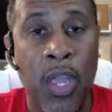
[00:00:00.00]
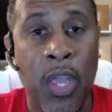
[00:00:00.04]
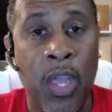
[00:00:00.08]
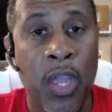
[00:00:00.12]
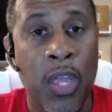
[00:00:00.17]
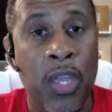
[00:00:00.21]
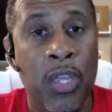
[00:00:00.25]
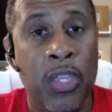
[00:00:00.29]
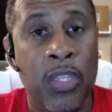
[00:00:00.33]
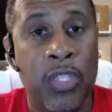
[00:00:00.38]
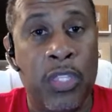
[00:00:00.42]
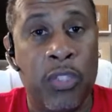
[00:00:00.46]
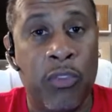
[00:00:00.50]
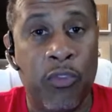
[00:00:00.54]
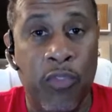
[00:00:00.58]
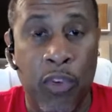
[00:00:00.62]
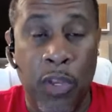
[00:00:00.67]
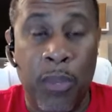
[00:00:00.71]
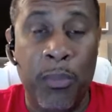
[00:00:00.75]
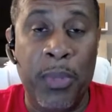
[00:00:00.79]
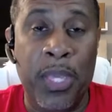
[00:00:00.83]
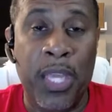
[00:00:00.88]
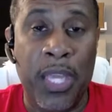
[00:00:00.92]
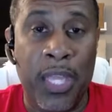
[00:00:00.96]

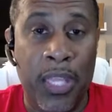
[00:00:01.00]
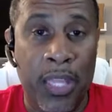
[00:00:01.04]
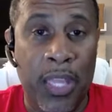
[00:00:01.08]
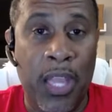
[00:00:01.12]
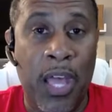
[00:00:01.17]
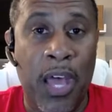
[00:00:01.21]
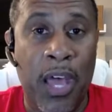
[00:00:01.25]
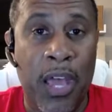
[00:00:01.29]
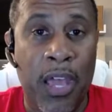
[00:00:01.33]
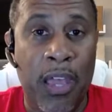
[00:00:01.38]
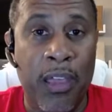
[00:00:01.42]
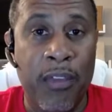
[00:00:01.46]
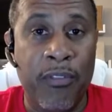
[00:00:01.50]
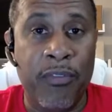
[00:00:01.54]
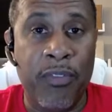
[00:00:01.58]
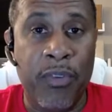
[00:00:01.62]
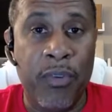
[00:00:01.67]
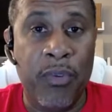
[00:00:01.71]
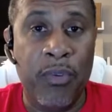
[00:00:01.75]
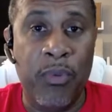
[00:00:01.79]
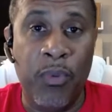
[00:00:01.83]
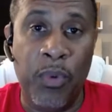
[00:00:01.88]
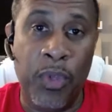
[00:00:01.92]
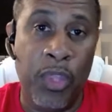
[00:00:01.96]
streaming it live
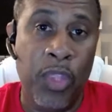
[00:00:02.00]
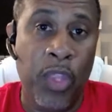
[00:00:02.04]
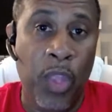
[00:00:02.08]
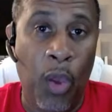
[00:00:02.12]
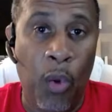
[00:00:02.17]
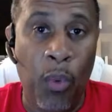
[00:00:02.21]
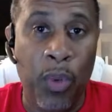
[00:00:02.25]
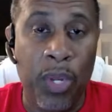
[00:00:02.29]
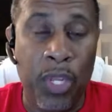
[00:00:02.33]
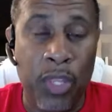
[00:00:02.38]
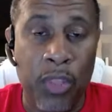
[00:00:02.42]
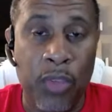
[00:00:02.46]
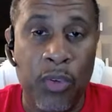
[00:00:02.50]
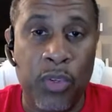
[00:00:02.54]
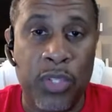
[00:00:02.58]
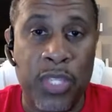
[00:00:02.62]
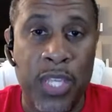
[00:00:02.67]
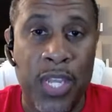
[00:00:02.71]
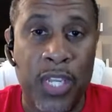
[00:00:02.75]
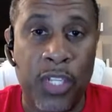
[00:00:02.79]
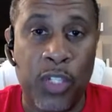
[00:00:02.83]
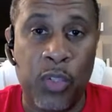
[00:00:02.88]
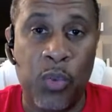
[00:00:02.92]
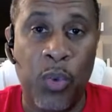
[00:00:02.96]
with no one in their
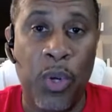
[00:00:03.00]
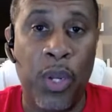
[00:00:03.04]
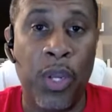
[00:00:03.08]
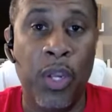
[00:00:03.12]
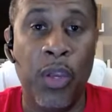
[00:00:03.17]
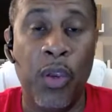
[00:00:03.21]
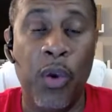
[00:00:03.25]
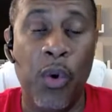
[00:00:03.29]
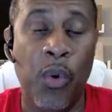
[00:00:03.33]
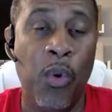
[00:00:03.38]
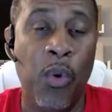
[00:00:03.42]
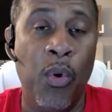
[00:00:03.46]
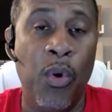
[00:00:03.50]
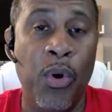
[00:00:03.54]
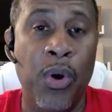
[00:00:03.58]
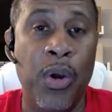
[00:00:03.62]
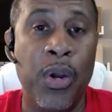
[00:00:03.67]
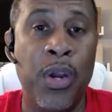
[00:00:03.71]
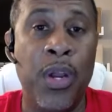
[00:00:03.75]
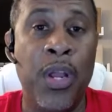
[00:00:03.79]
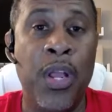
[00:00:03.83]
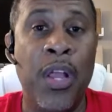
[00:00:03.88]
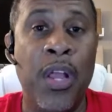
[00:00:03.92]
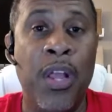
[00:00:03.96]
sanctuary,
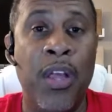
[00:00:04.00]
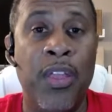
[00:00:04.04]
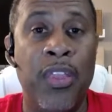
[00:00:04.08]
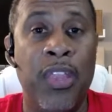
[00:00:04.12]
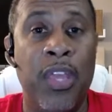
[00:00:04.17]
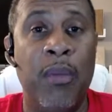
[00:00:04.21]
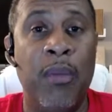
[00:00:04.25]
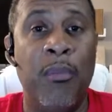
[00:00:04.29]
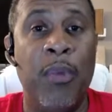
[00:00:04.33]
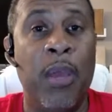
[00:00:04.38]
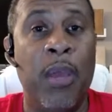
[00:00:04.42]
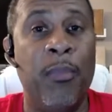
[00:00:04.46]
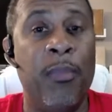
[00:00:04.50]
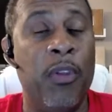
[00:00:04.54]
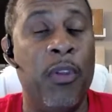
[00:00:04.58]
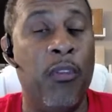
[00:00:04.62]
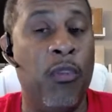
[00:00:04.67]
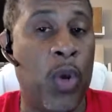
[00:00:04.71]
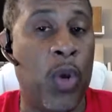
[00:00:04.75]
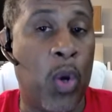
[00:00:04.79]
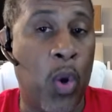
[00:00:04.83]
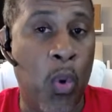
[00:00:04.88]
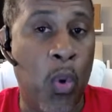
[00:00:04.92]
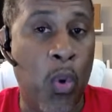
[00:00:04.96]
or they might be
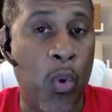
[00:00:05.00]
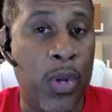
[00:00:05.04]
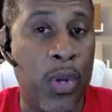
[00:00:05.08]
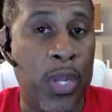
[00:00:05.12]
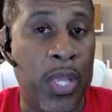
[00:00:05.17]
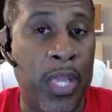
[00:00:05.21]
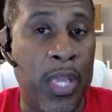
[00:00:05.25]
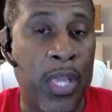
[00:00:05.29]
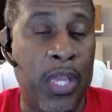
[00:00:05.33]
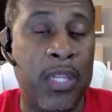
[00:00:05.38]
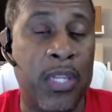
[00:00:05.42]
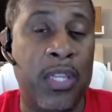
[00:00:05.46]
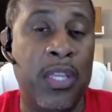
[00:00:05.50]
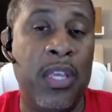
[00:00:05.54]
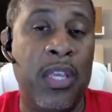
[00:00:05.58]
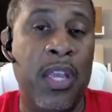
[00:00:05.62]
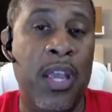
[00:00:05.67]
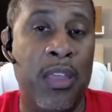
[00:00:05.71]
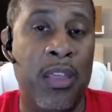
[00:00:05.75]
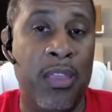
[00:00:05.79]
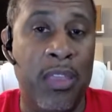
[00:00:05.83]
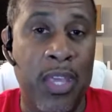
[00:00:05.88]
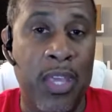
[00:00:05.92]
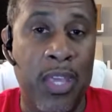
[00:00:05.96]
recording it
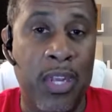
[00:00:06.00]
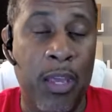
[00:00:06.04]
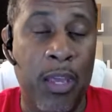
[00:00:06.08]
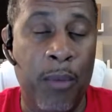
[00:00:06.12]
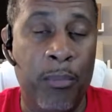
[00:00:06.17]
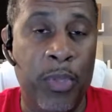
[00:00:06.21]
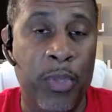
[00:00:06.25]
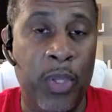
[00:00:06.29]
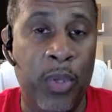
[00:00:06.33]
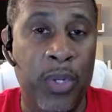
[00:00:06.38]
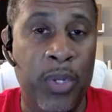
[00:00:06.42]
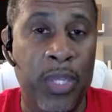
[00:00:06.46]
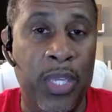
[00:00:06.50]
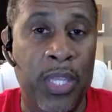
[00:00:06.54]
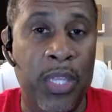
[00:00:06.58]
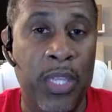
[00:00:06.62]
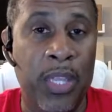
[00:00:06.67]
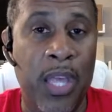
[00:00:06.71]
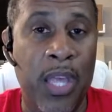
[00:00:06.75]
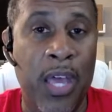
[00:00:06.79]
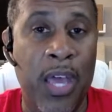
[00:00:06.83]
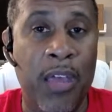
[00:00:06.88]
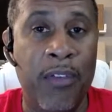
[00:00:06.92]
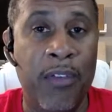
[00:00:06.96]
and then uploading it
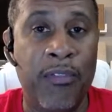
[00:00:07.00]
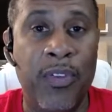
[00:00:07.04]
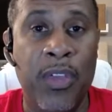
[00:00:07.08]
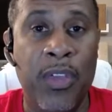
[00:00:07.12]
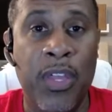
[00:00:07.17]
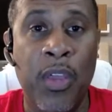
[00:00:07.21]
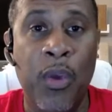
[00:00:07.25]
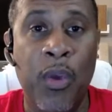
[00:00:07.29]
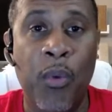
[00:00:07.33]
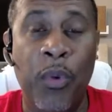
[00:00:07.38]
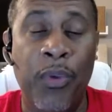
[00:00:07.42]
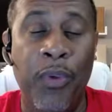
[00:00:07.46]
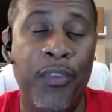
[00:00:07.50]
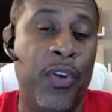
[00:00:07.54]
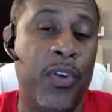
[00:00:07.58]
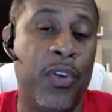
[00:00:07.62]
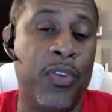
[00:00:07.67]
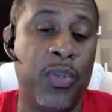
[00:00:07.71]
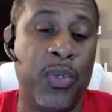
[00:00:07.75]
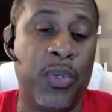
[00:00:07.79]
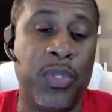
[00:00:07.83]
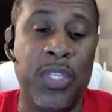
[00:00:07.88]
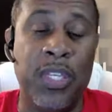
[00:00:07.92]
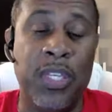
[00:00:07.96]
live. We've
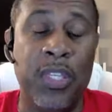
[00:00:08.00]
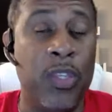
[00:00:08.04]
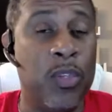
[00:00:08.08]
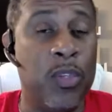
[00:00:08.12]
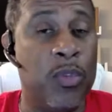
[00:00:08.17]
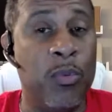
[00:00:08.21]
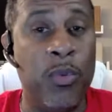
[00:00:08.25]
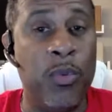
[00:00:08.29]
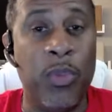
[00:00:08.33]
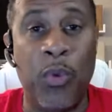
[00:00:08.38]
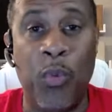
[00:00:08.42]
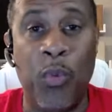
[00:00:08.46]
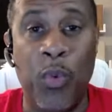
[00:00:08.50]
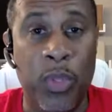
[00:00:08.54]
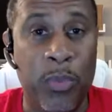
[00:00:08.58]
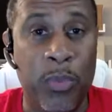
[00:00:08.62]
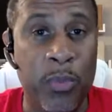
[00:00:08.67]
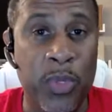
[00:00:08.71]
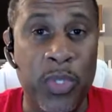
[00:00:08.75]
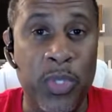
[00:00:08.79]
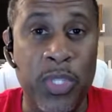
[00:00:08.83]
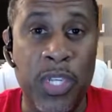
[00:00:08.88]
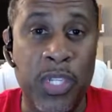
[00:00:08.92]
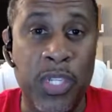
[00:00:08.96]
also seen this with
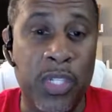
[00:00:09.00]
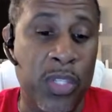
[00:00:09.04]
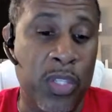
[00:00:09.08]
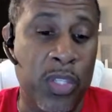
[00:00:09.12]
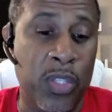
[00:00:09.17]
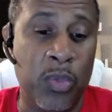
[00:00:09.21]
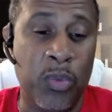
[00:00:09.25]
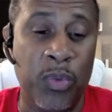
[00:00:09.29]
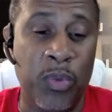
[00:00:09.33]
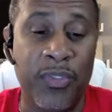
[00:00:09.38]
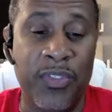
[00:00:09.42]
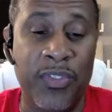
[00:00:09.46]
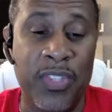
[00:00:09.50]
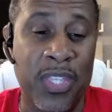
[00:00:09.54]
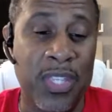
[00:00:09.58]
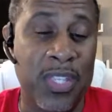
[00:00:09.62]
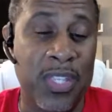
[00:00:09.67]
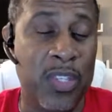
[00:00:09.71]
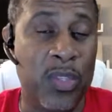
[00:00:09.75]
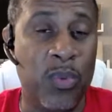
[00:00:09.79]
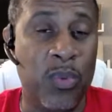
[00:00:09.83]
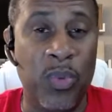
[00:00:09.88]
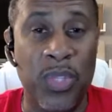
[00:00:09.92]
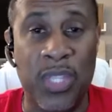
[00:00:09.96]
musicians. We've seen
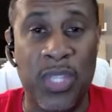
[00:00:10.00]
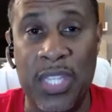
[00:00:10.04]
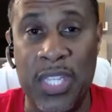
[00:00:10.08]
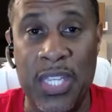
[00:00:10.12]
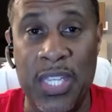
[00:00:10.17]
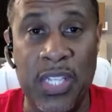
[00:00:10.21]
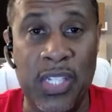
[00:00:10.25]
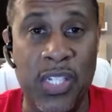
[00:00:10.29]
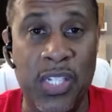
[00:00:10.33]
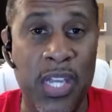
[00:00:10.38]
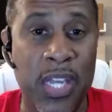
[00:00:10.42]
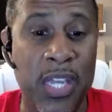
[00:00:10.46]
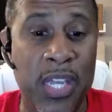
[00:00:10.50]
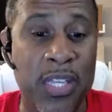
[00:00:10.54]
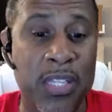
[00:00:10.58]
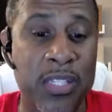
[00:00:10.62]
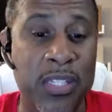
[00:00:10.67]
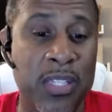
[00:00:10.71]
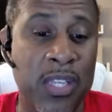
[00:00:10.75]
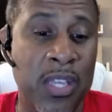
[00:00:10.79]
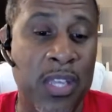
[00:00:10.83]
this with DJs.